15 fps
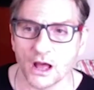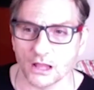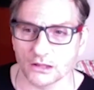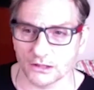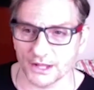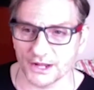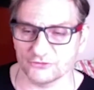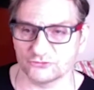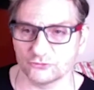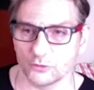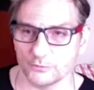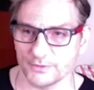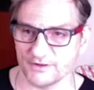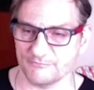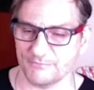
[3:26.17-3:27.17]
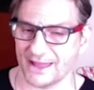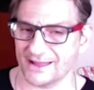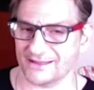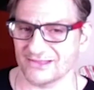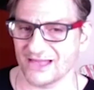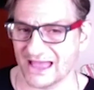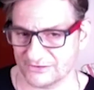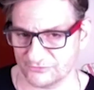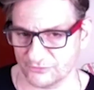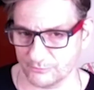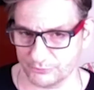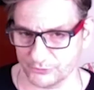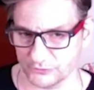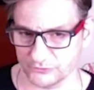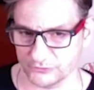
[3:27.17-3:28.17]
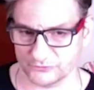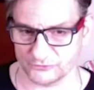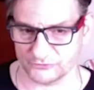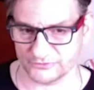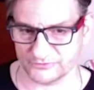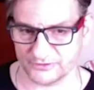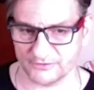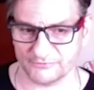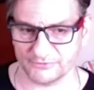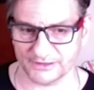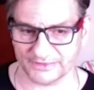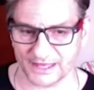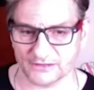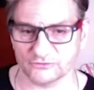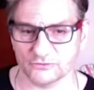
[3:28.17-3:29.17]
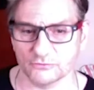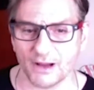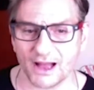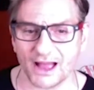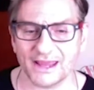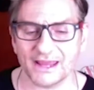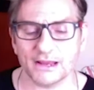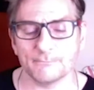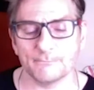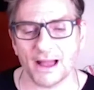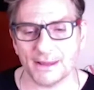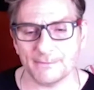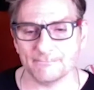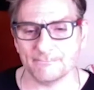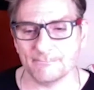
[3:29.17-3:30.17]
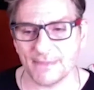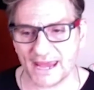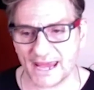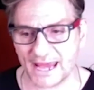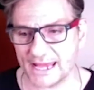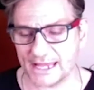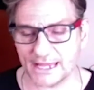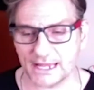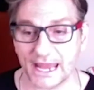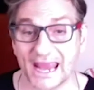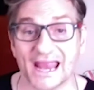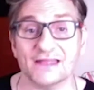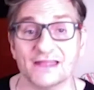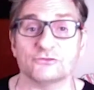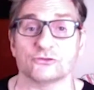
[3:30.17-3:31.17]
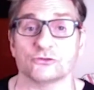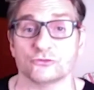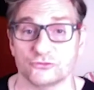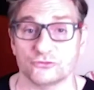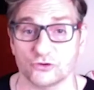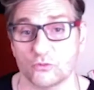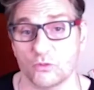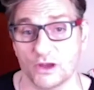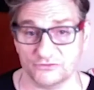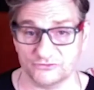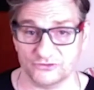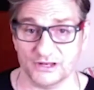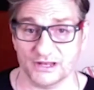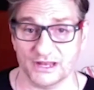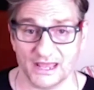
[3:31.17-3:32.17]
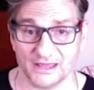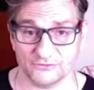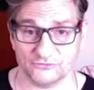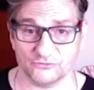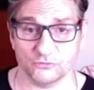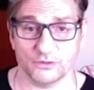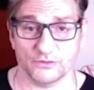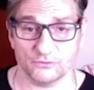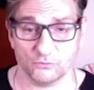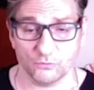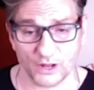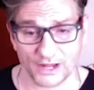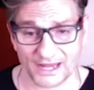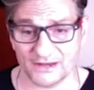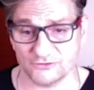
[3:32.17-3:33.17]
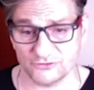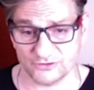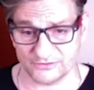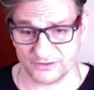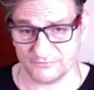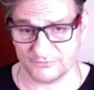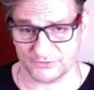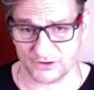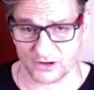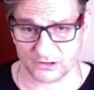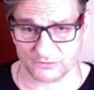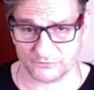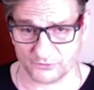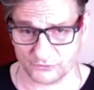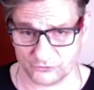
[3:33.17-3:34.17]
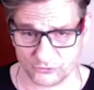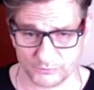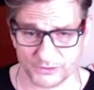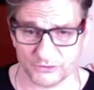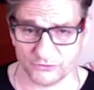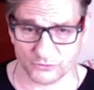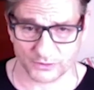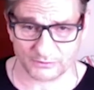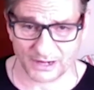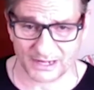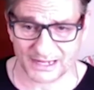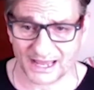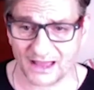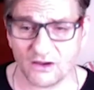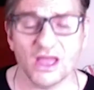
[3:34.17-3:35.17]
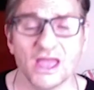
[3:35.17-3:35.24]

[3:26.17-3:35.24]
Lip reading: an assortment of backlash from producers and stuff like that. So my main answer to your question as to what agents and photographers should be doing right now